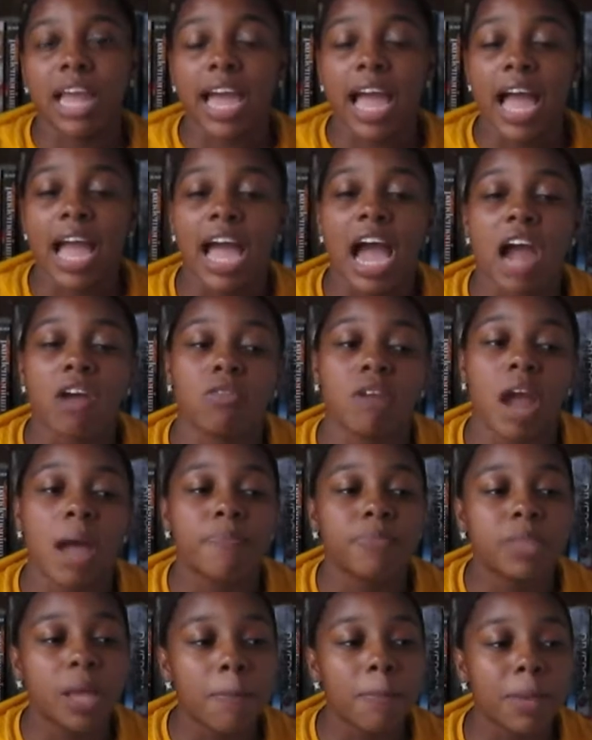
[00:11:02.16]
Like I got
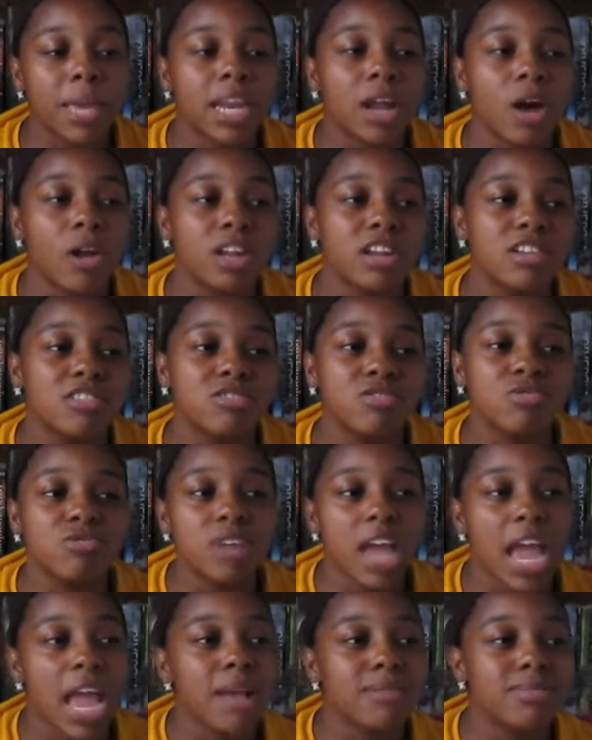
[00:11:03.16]
wrapped up in all of these new
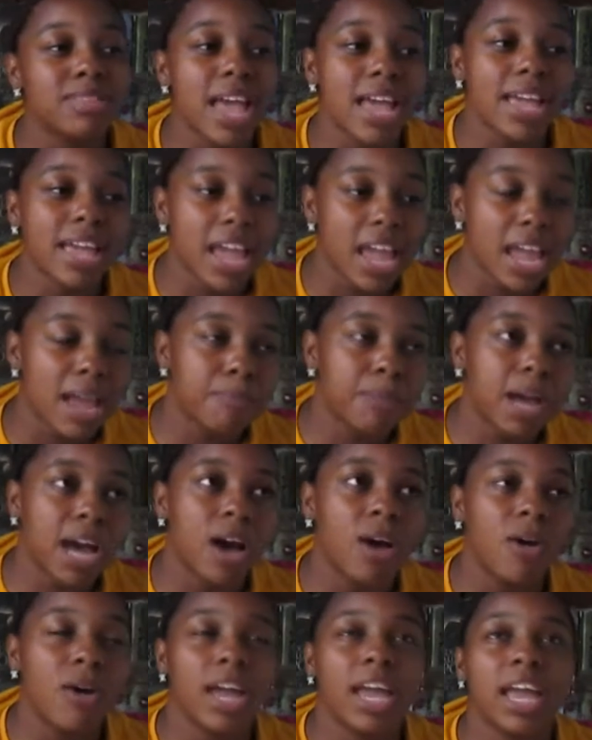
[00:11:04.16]
games that came
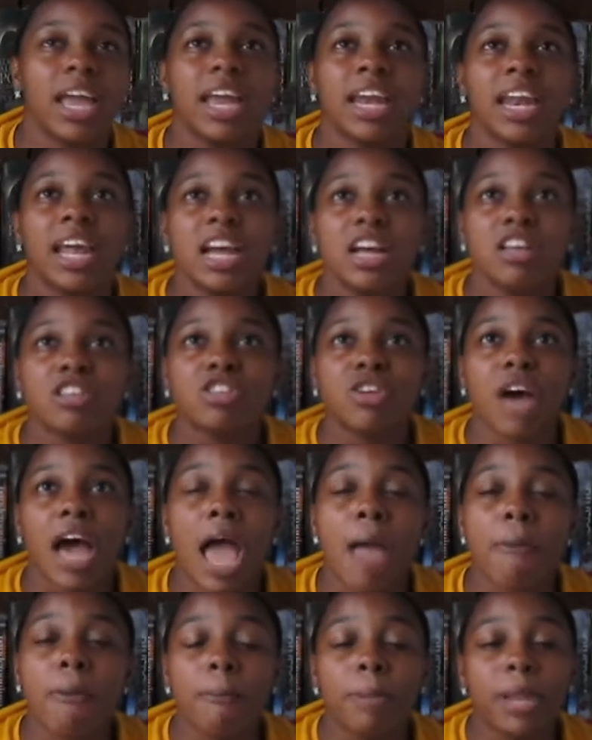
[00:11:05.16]
out and so I
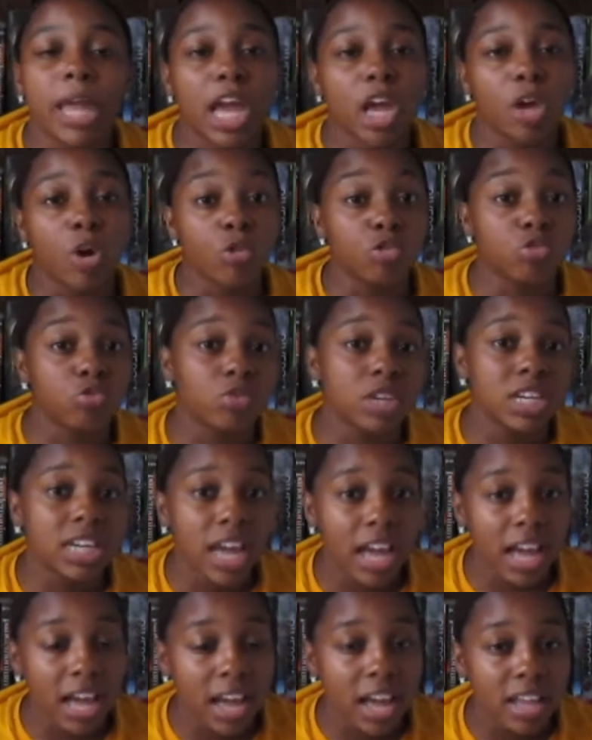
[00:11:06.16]
had been playing Ghost
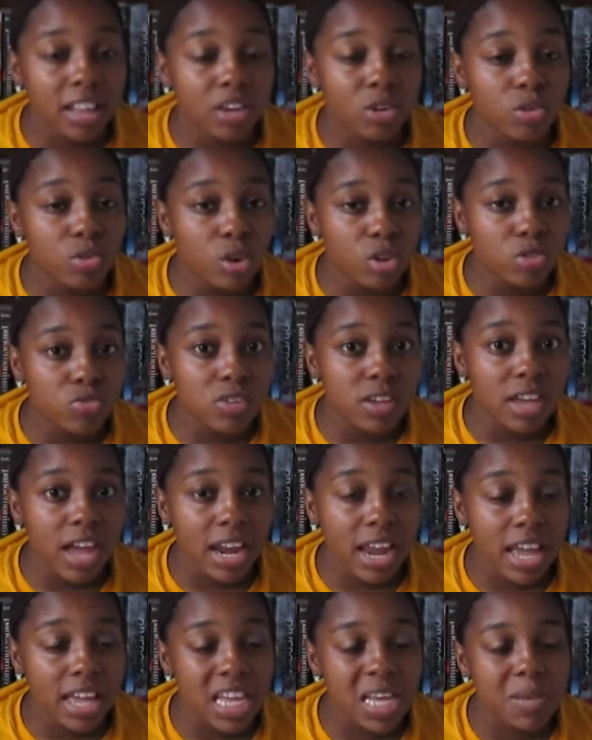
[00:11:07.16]
Recon, the new Ghost
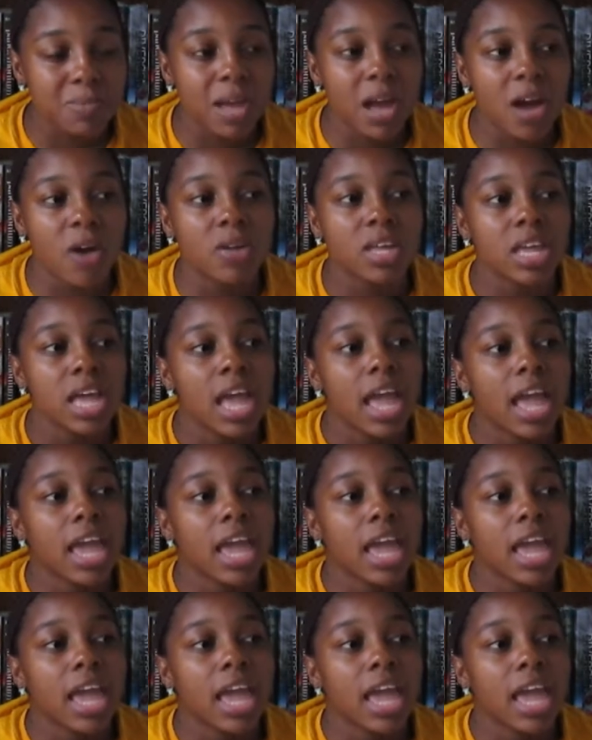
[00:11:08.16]
Recon that came out,